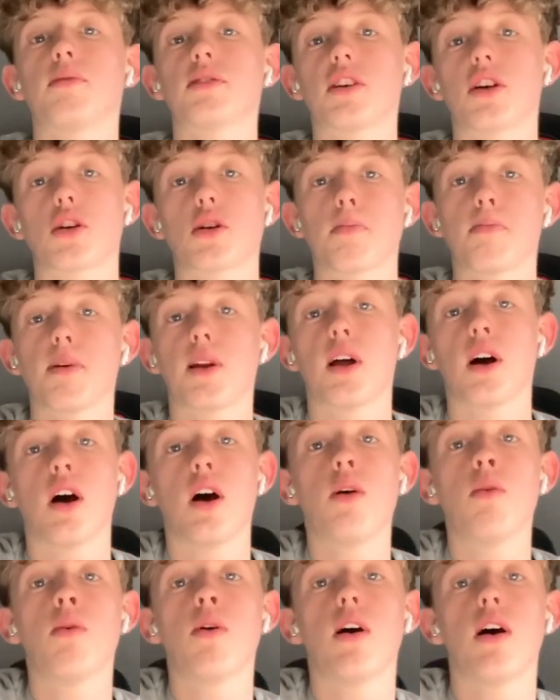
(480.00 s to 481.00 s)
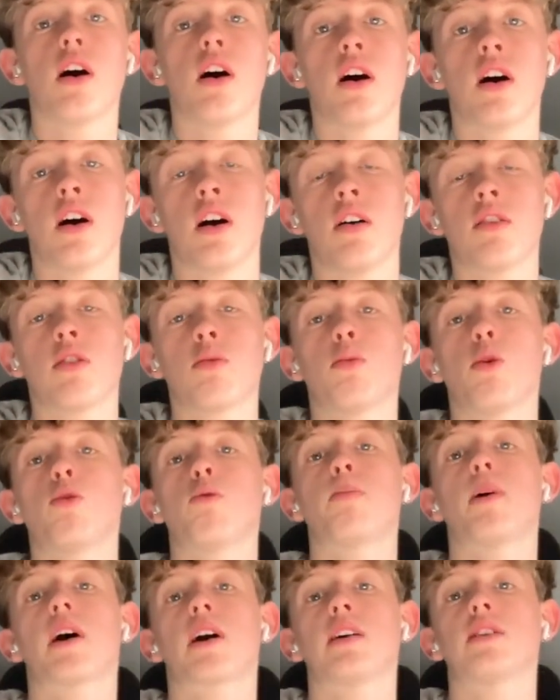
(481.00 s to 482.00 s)
section below, the
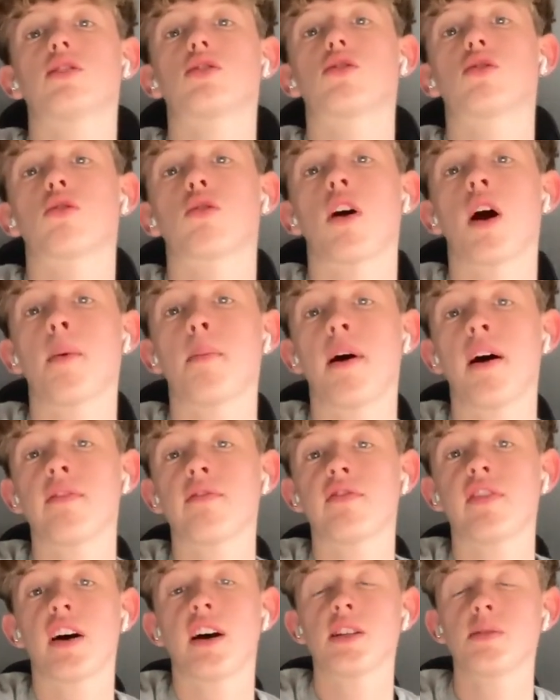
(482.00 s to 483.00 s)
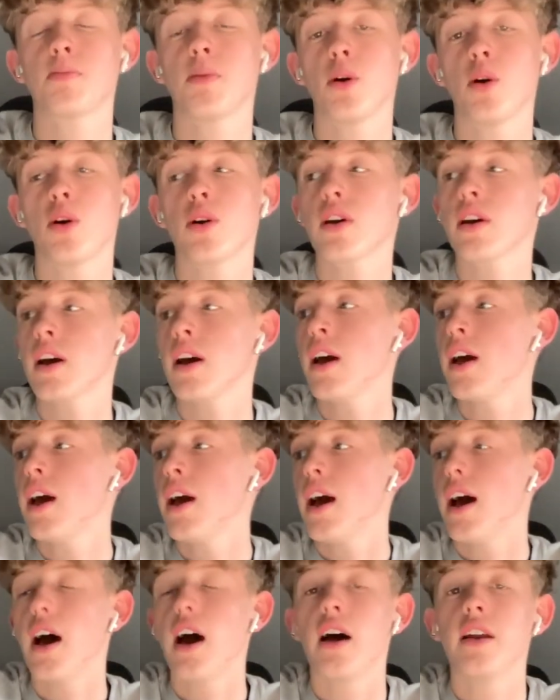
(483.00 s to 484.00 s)
Wolfpack Instagram and Facebook.
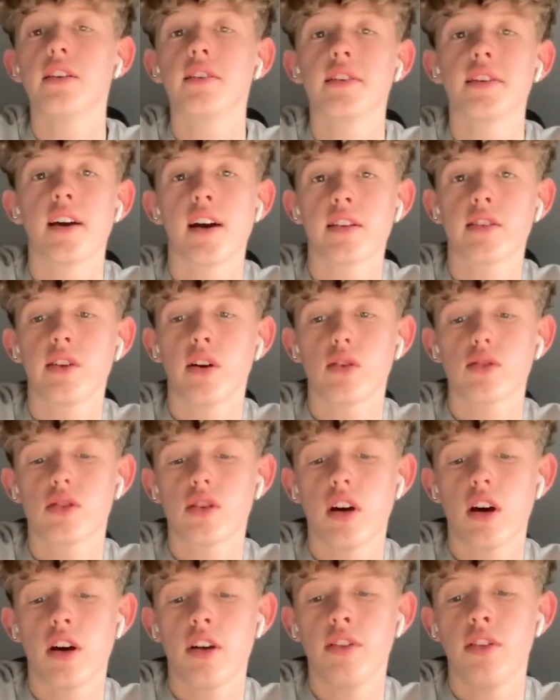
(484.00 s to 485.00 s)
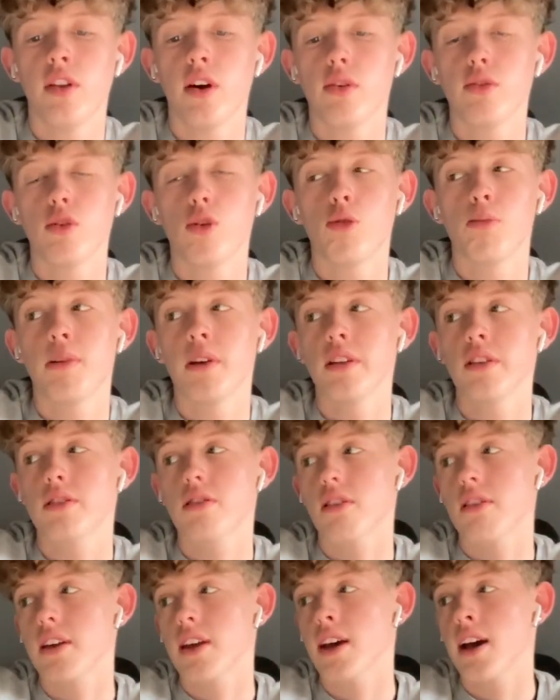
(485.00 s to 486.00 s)
And yeah, I'd like to know your opinions
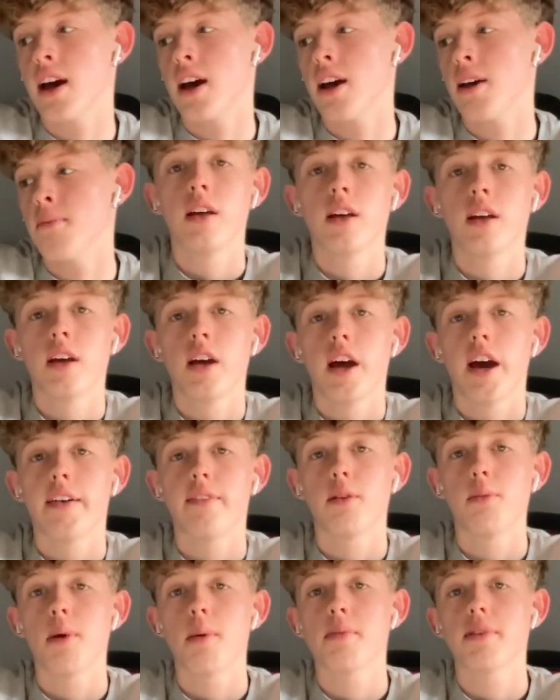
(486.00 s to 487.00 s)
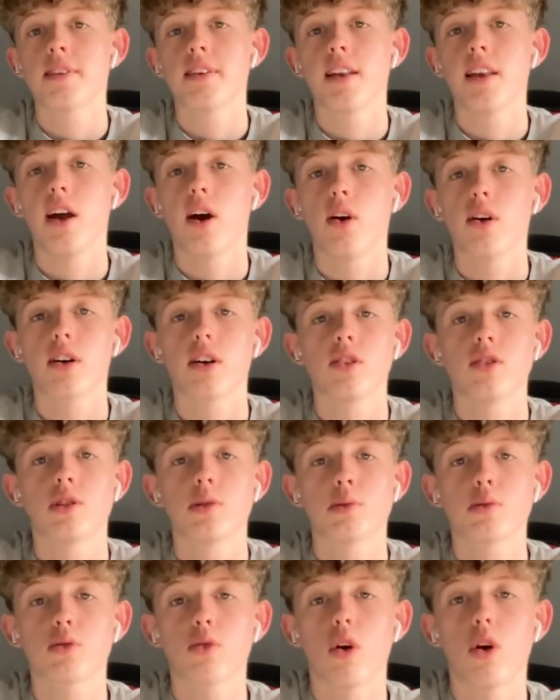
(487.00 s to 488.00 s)
on the game. And remember to like and
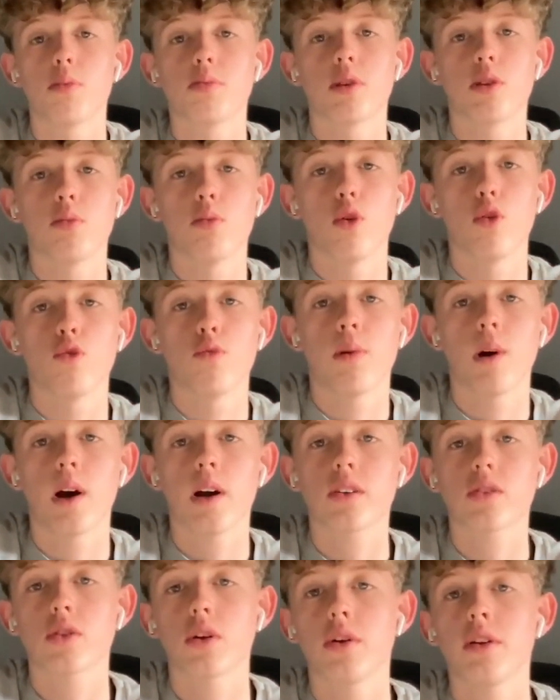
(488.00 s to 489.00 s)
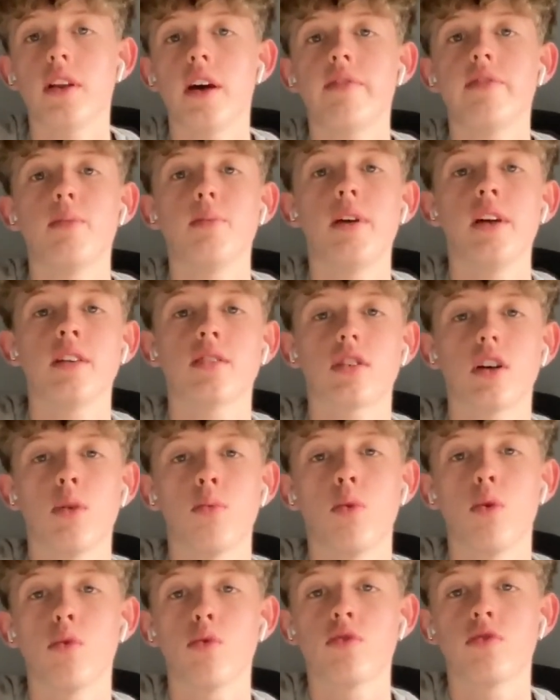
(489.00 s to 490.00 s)
subscribe to the Wolfpack so you never miss a
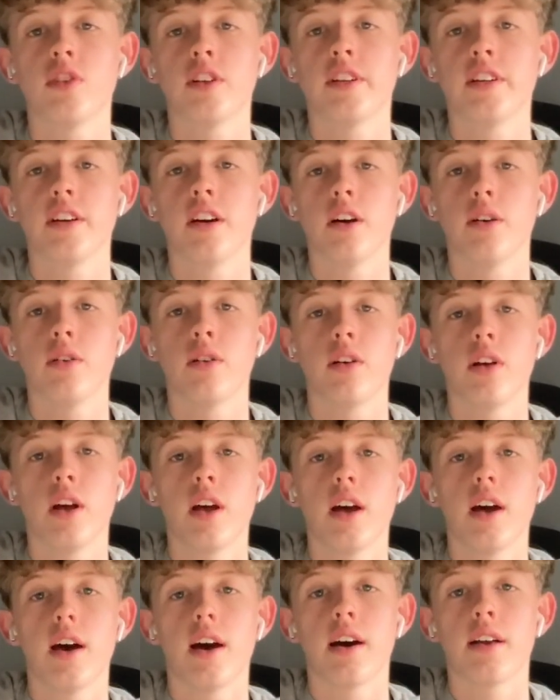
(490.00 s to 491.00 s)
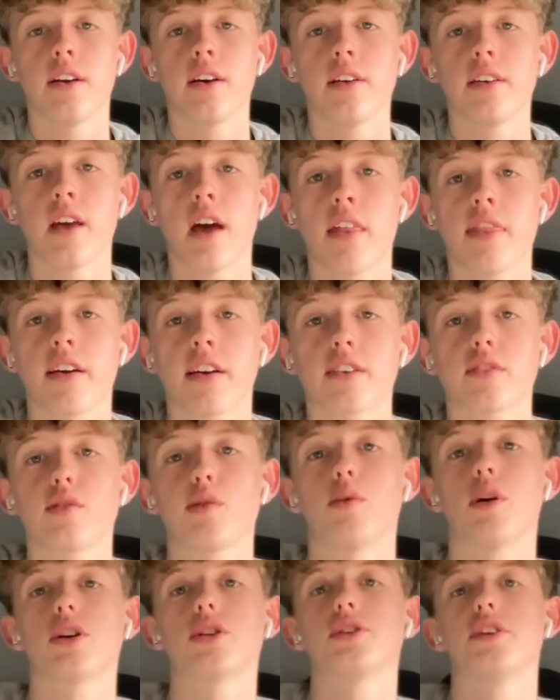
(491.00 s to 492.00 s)
Wolves video. And yeah, thanks for
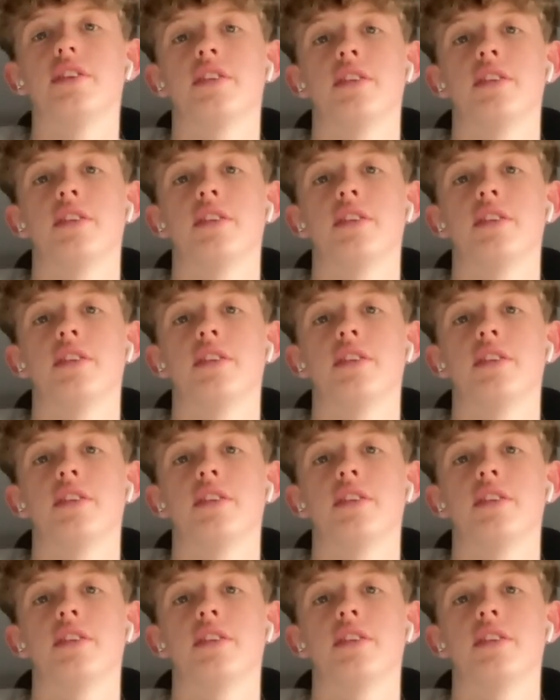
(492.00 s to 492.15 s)
watching.